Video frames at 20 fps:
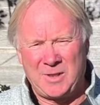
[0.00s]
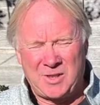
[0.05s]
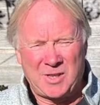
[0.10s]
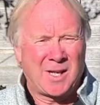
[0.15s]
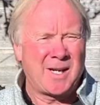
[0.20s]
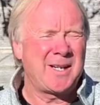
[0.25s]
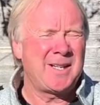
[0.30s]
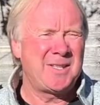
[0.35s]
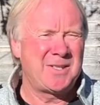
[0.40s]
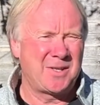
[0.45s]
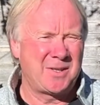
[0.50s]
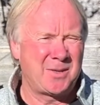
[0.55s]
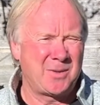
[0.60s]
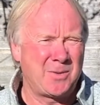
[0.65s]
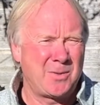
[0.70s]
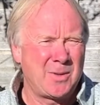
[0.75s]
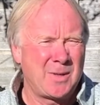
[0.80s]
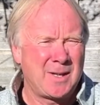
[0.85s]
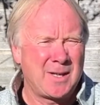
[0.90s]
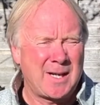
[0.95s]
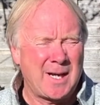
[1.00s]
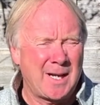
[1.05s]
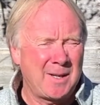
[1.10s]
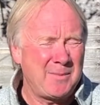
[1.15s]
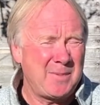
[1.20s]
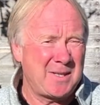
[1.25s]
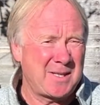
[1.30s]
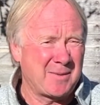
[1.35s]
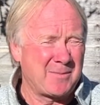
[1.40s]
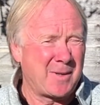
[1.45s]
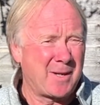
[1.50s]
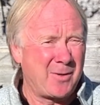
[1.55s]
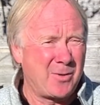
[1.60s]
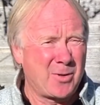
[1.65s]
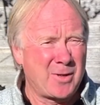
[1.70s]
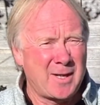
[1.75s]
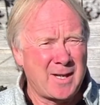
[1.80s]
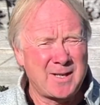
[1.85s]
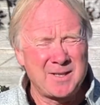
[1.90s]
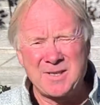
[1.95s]
I do, can be done by
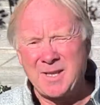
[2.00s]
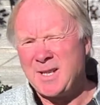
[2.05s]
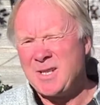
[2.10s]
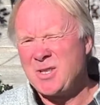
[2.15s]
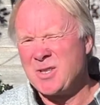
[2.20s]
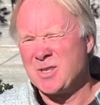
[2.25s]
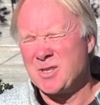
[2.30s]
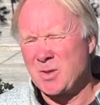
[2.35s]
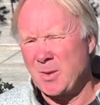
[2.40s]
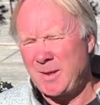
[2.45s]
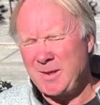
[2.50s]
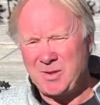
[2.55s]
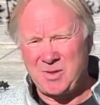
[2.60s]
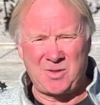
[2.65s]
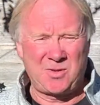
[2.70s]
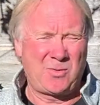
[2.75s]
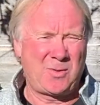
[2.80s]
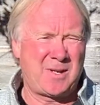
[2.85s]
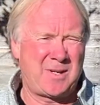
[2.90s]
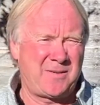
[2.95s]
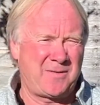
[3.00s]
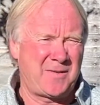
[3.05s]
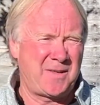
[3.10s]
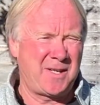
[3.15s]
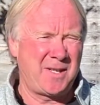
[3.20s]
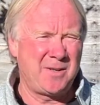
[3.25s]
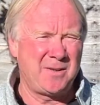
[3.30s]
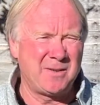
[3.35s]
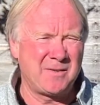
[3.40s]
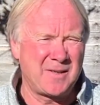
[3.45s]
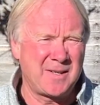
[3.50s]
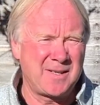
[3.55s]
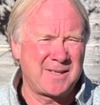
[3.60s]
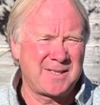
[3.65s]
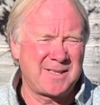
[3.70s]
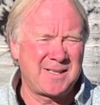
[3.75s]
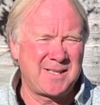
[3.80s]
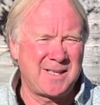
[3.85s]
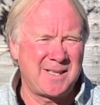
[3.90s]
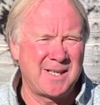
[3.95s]
organisations. So I used to work for the
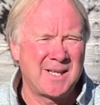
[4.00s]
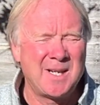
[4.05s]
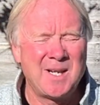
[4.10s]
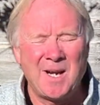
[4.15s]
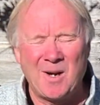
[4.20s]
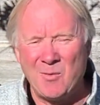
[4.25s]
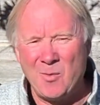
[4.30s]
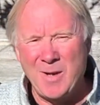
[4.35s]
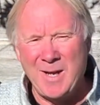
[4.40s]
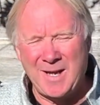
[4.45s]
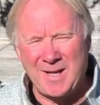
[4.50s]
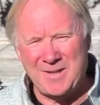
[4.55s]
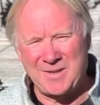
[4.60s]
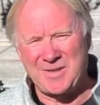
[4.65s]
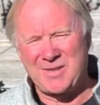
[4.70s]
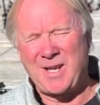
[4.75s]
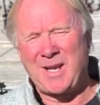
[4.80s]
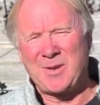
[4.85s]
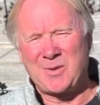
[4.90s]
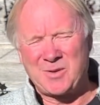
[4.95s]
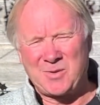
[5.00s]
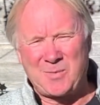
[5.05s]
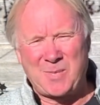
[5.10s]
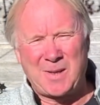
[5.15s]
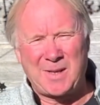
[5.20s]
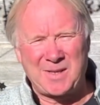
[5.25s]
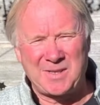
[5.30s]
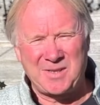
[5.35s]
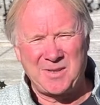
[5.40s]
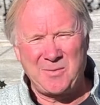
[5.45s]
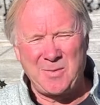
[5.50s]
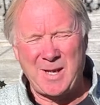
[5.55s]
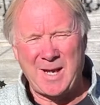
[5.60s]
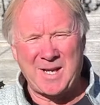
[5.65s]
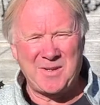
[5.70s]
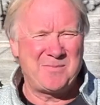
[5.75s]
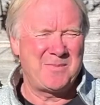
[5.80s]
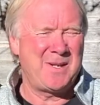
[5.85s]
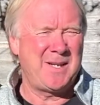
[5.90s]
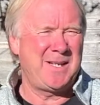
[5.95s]
university and we had a salesperson, we
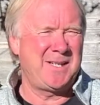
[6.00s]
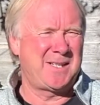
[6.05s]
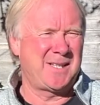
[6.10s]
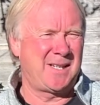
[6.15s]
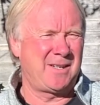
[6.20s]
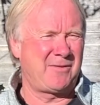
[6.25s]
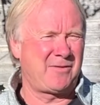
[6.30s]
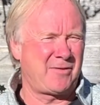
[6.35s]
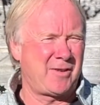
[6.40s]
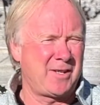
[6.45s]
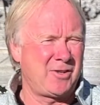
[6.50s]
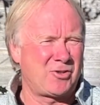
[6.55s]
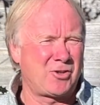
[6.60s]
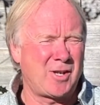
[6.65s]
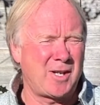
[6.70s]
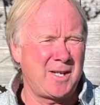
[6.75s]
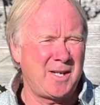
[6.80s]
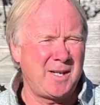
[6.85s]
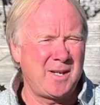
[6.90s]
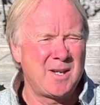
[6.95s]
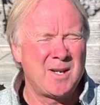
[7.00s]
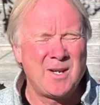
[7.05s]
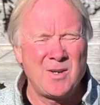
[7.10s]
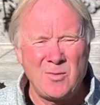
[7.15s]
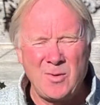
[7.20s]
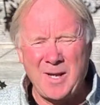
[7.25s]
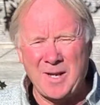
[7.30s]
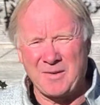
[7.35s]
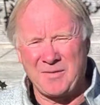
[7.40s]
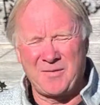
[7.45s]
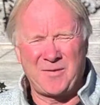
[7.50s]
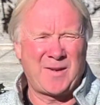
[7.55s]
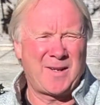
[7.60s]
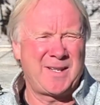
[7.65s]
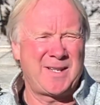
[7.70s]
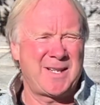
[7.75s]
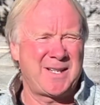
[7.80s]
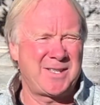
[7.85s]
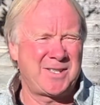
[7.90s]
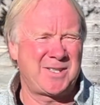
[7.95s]
had me delivering training, we had a
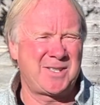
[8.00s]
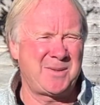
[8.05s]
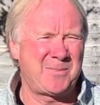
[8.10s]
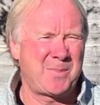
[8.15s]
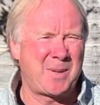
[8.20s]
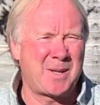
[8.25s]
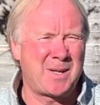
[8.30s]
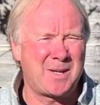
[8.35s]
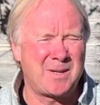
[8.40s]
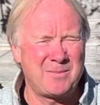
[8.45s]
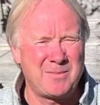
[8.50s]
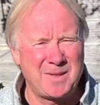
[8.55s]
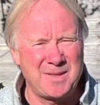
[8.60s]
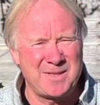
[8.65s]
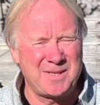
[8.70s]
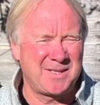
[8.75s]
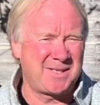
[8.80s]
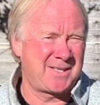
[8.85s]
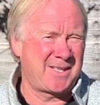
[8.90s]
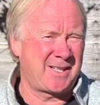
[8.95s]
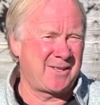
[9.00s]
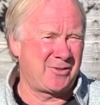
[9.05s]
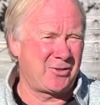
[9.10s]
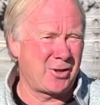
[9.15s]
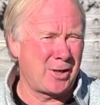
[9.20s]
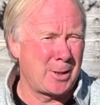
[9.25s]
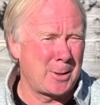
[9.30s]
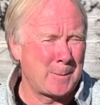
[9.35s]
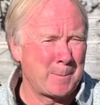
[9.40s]
finance department, etc.,